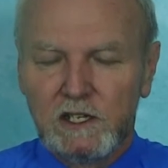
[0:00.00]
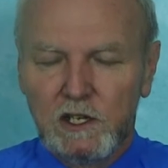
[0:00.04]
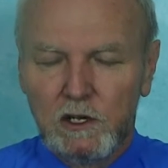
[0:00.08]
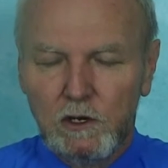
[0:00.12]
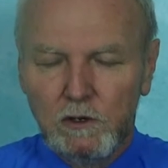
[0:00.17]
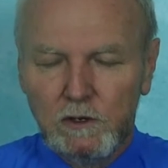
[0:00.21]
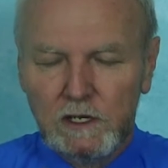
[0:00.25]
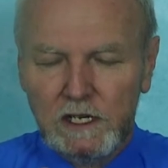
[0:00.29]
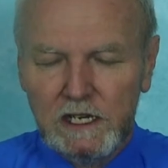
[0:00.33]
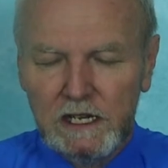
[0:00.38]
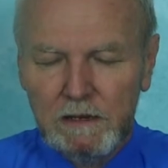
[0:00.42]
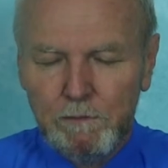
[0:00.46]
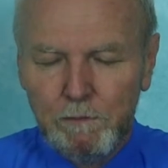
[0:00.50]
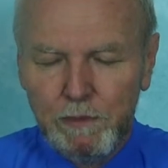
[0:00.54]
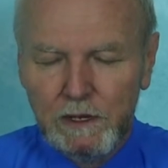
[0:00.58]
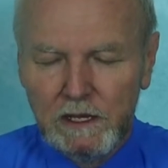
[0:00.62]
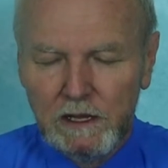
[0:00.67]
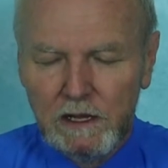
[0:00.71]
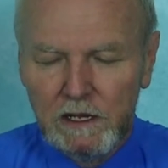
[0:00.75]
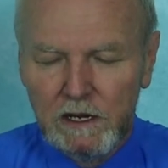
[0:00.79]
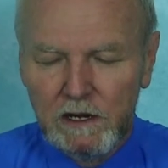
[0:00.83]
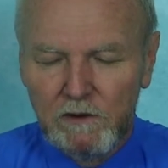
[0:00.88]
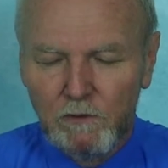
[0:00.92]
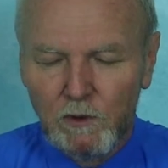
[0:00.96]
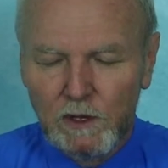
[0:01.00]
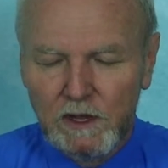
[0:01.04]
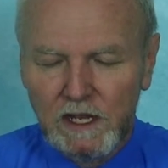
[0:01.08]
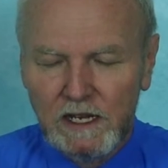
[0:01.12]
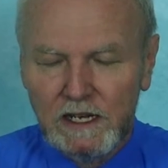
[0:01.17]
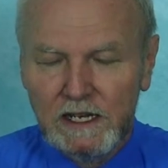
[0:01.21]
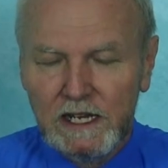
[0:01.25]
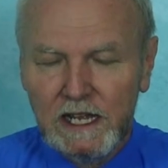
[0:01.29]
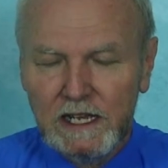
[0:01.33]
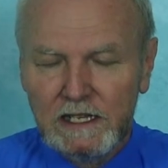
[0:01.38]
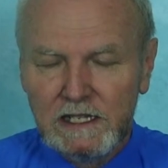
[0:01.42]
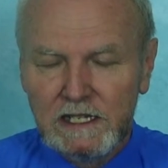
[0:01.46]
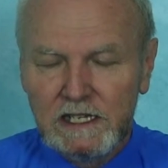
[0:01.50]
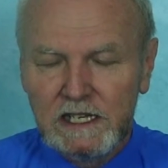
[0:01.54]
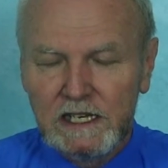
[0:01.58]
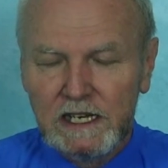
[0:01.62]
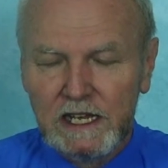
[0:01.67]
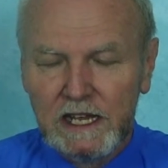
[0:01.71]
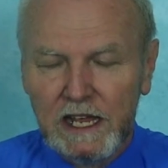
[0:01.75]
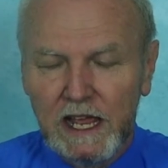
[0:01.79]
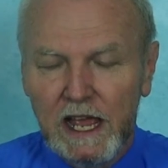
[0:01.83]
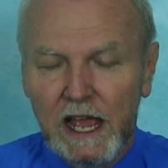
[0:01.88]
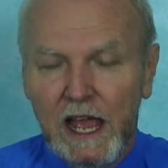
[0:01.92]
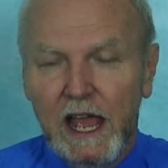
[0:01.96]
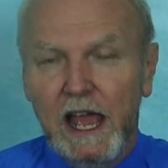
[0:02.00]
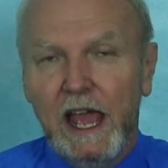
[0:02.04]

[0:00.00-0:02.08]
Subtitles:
Go deep in there with intensity.